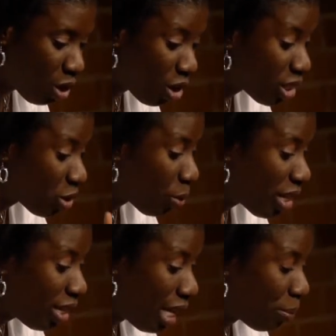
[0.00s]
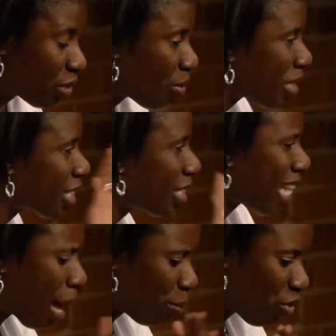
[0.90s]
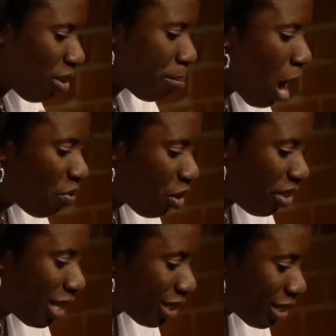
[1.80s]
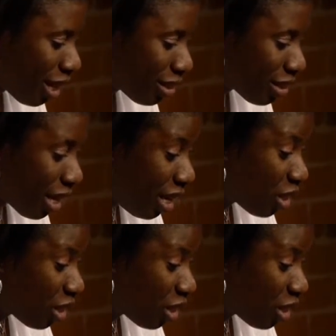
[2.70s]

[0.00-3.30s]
on swollen lips from a slap of a mouth of insults